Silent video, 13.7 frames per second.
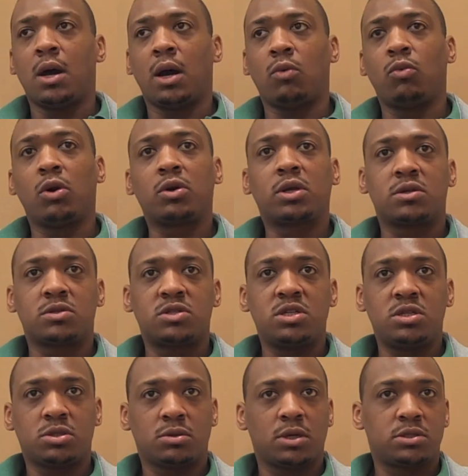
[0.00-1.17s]
I work in
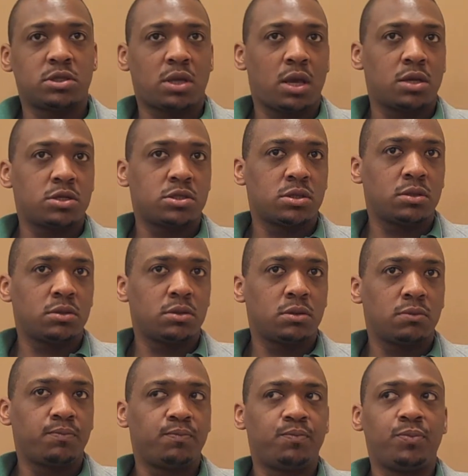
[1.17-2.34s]
teacher education,
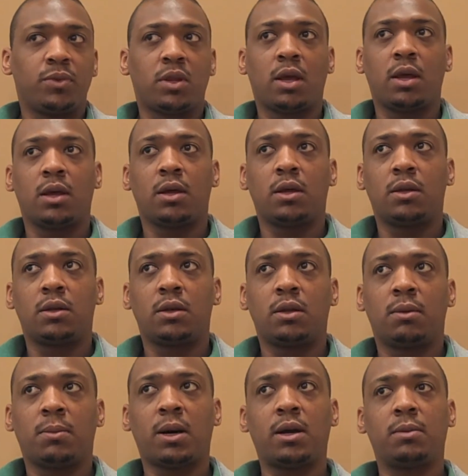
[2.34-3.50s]
and
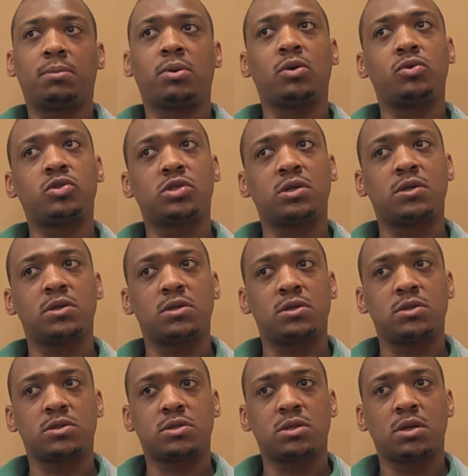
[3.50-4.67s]
my approach
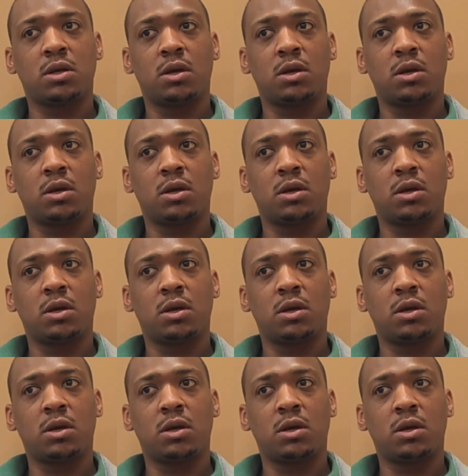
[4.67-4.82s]
is